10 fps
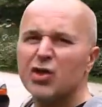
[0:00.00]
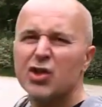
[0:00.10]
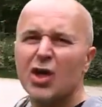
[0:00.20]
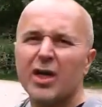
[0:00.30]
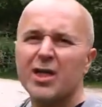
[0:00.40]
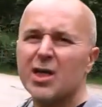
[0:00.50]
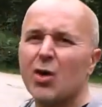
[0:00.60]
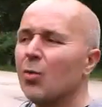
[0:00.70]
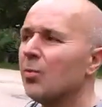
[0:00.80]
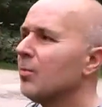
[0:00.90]
just tidies
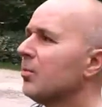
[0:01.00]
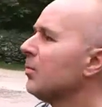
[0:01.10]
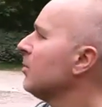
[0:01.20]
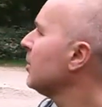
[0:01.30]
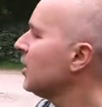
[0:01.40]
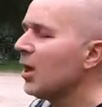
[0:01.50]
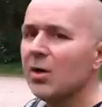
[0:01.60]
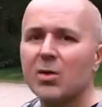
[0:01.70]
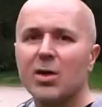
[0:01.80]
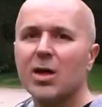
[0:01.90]
it up, you
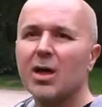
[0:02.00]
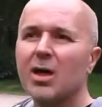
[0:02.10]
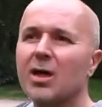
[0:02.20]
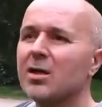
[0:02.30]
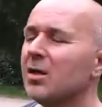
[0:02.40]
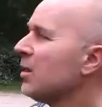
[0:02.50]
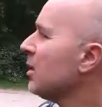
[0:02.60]
know. Uh,